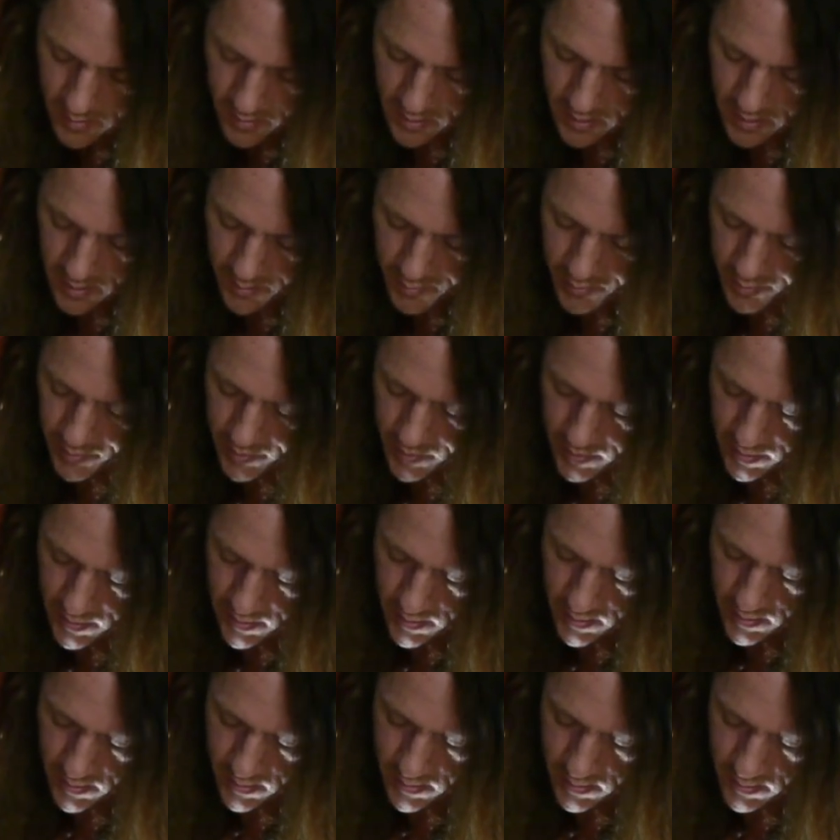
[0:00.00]
I'm going to
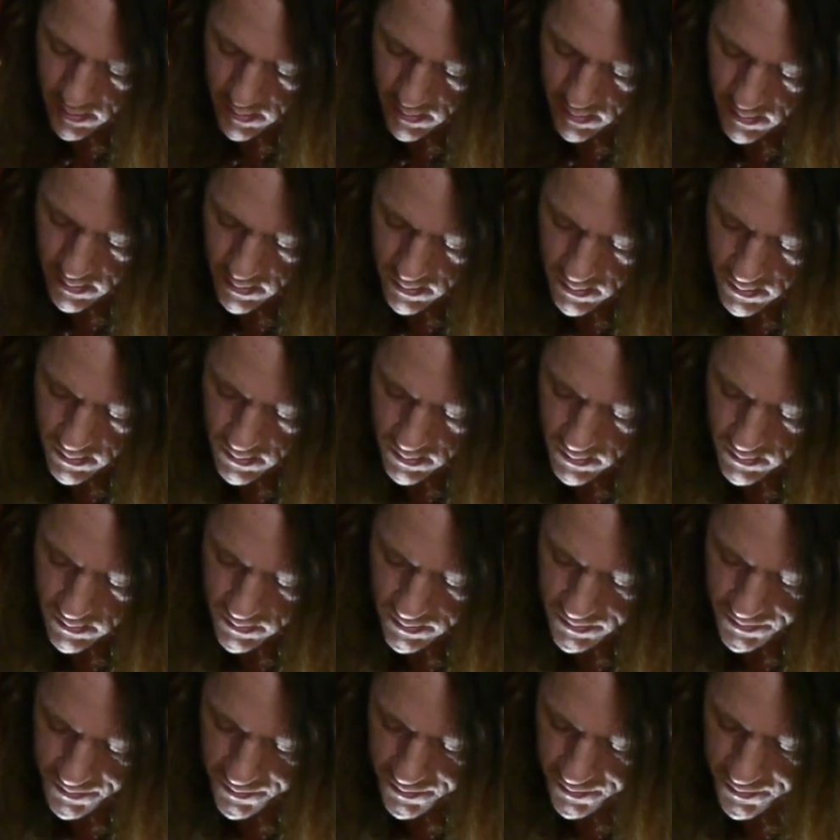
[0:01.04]
put
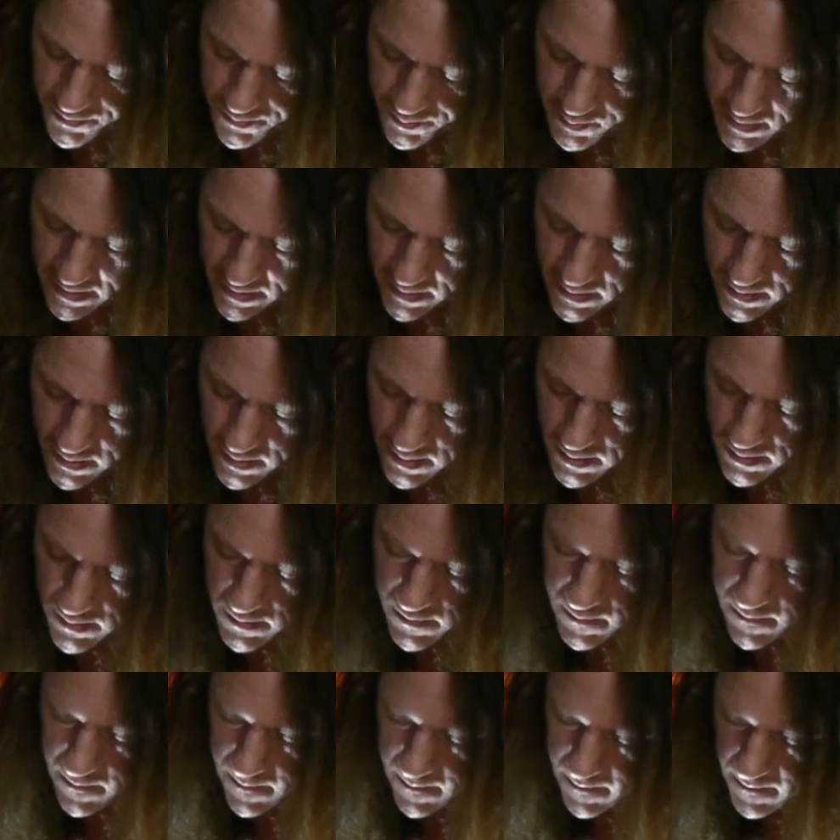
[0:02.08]
screws back on.
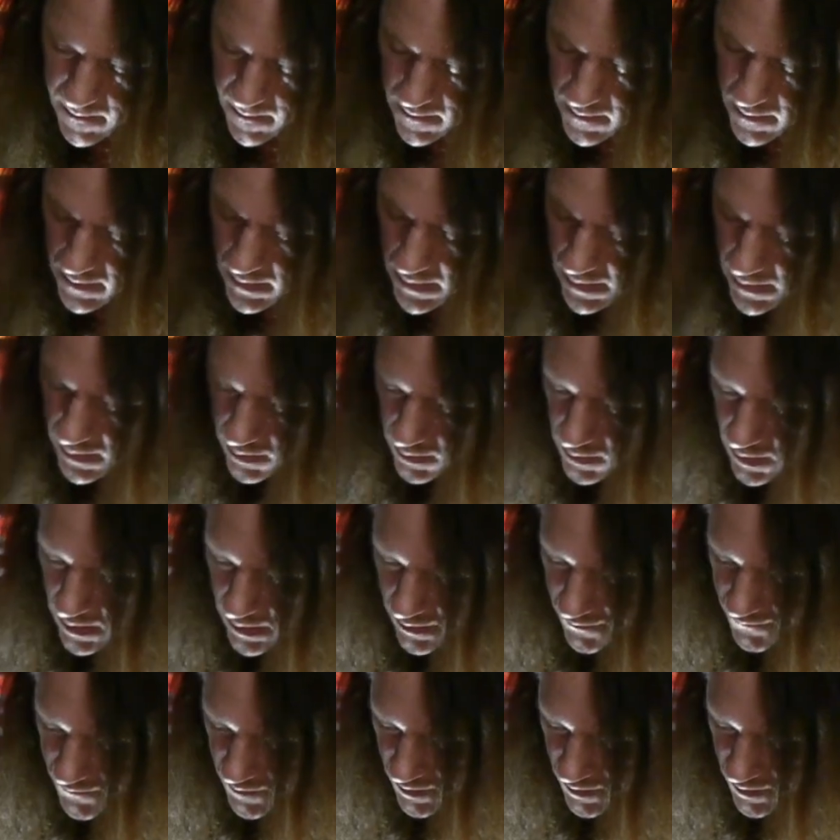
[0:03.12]
And a lot of